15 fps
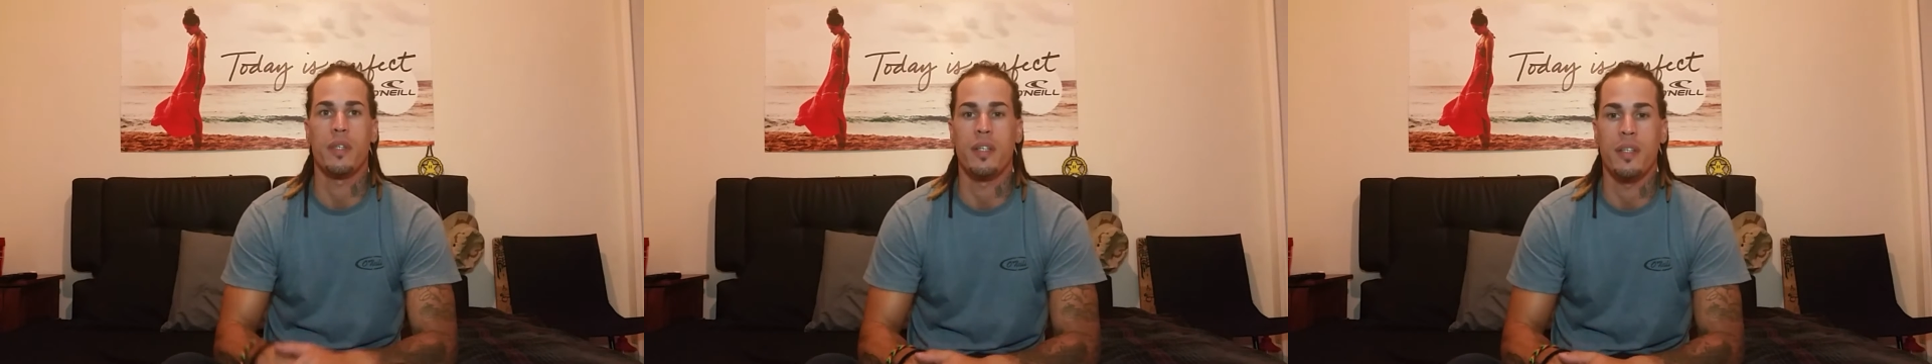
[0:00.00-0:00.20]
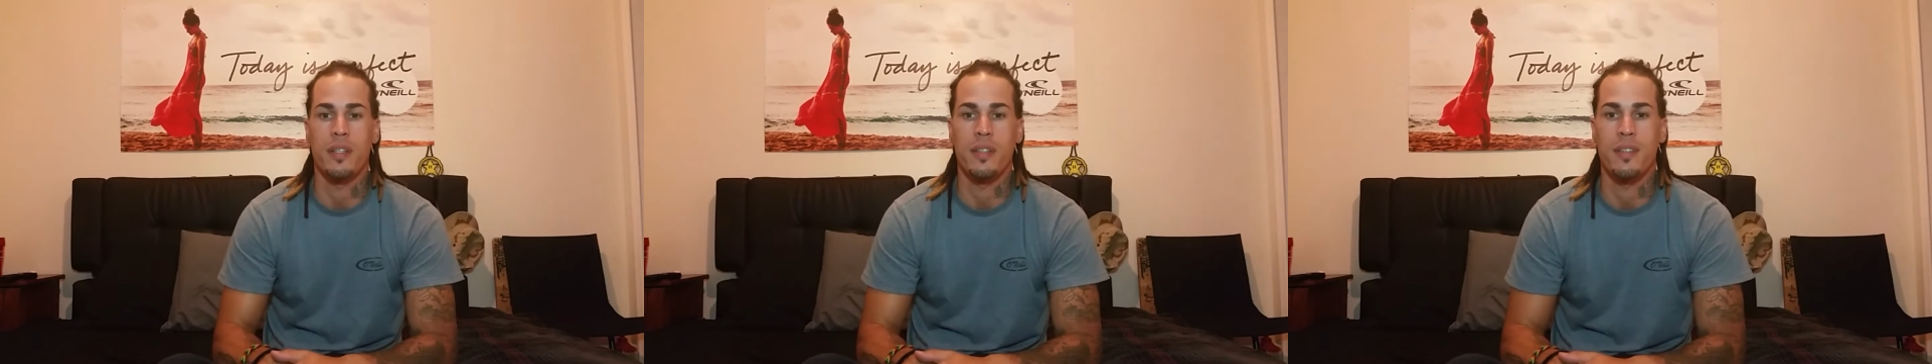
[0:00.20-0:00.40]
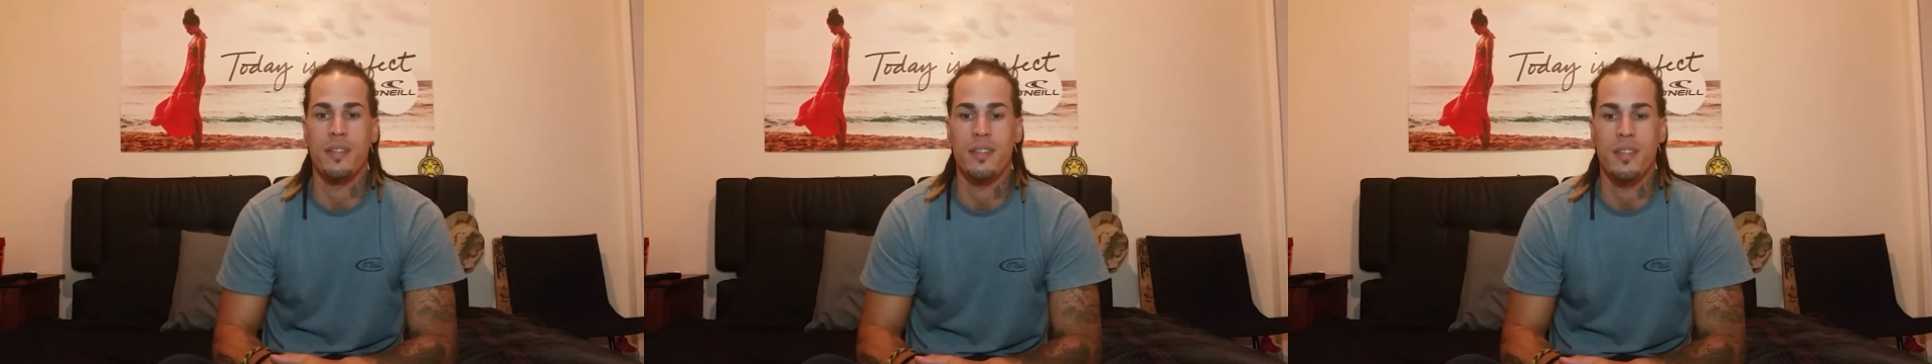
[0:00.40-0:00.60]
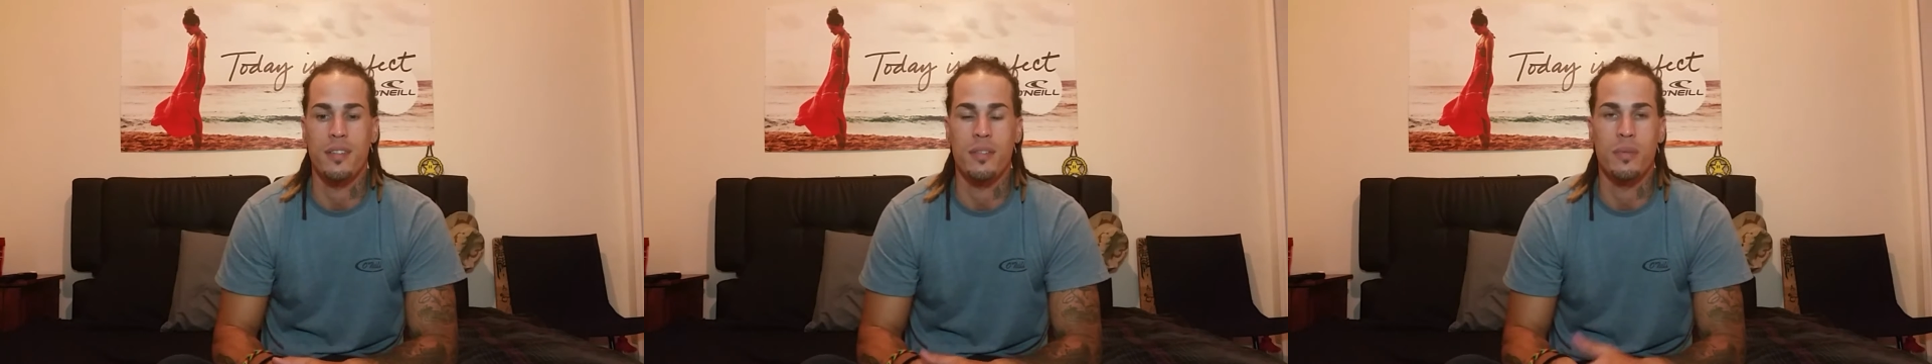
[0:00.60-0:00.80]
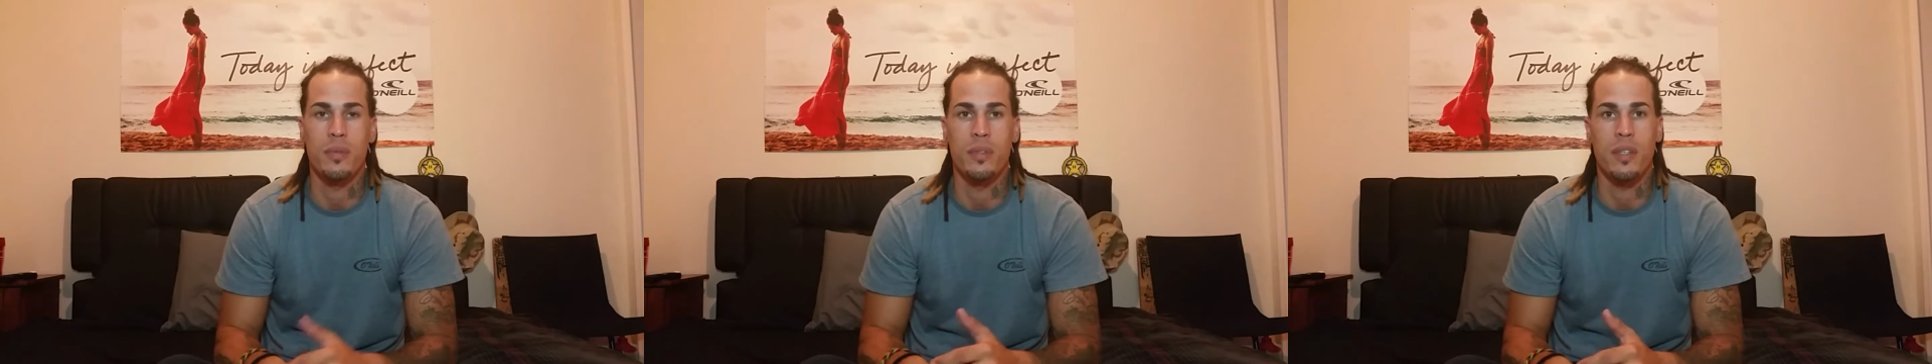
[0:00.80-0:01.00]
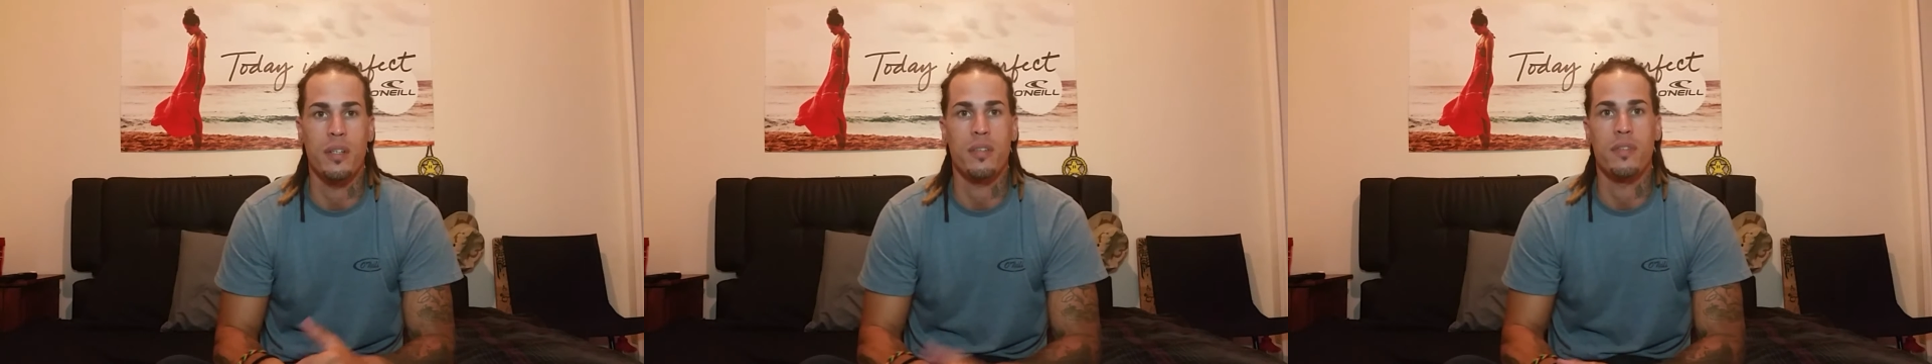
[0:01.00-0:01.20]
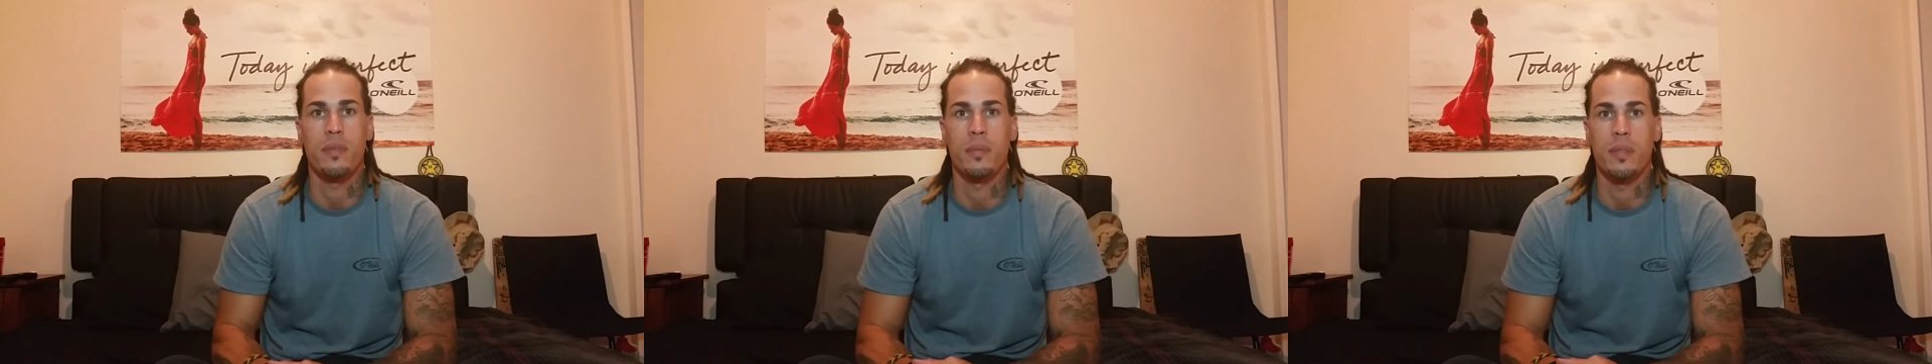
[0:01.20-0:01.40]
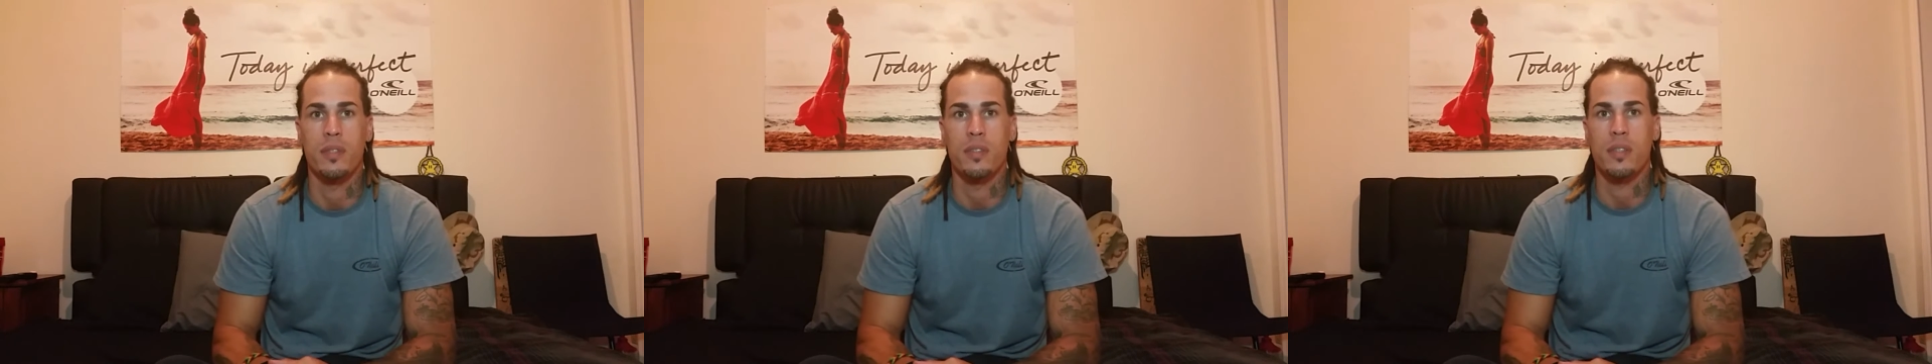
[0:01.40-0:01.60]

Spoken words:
and does it real nice for me.